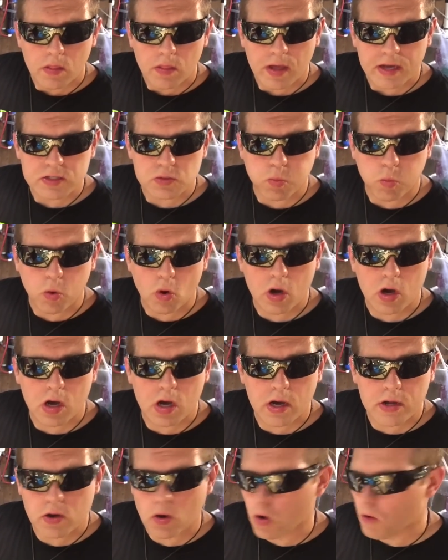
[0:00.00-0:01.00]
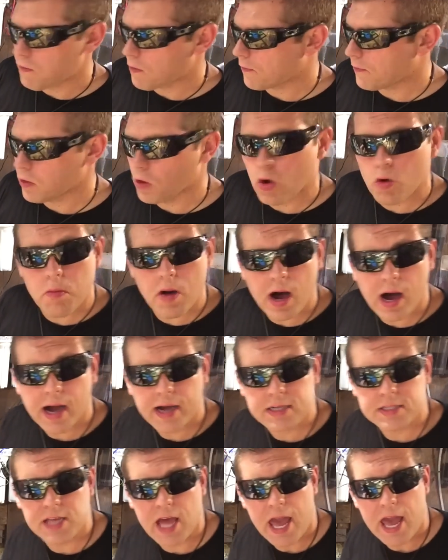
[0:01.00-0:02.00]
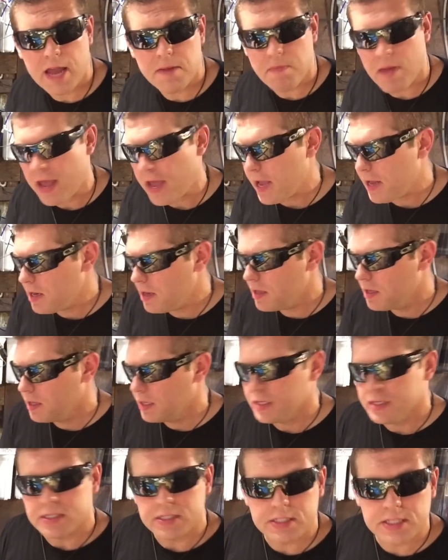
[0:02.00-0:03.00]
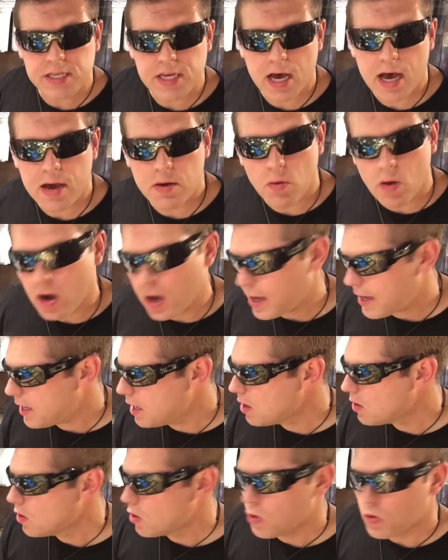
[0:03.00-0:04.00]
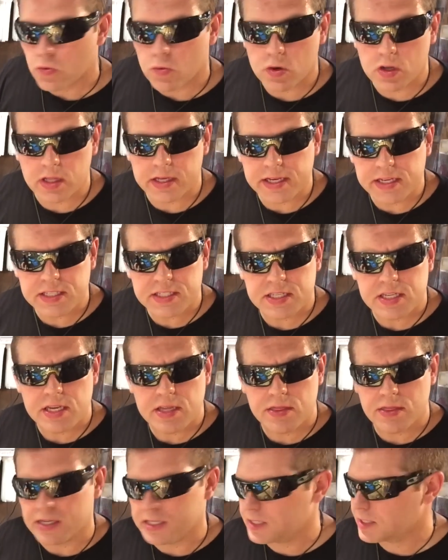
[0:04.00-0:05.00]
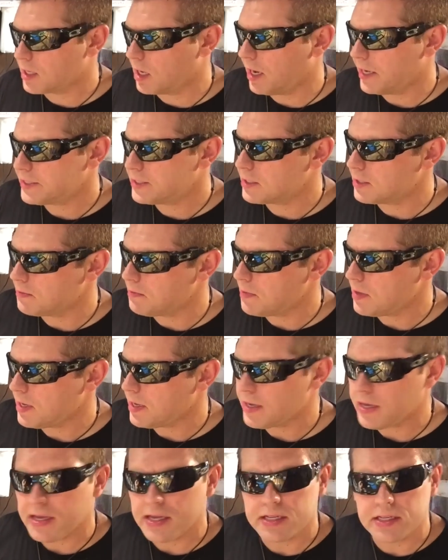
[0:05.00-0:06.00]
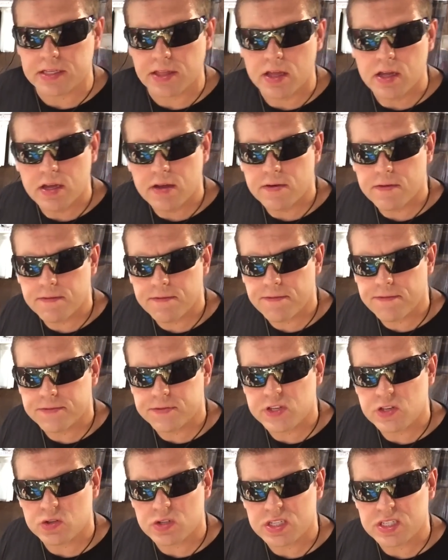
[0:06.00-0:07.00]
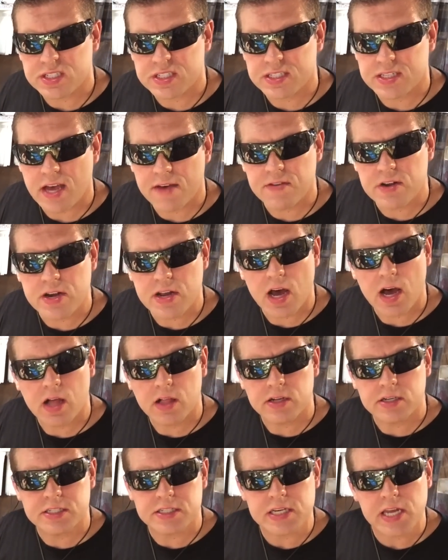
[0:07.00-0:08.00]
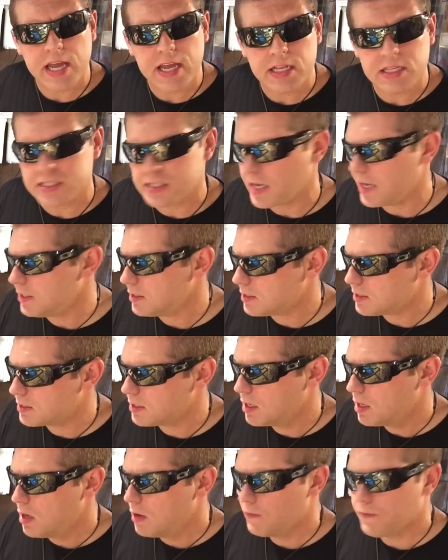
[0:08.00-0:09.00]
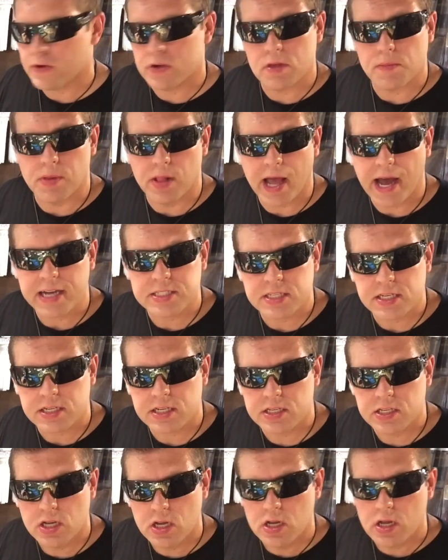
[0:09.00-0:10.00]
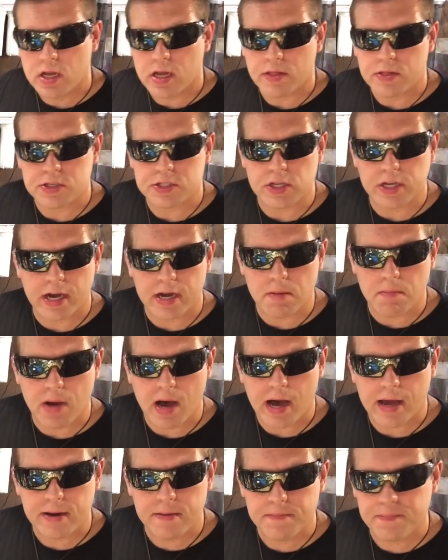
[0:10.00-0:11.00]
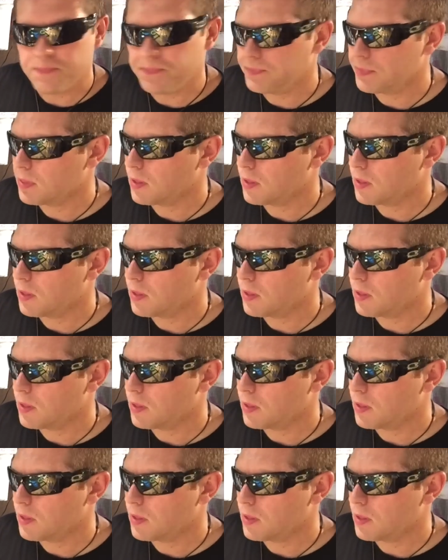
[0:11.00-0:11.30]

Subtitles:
That's one overflow box, handmade, DIY, really easy. This costed me $7.80 for the plastic, so you got a bottom.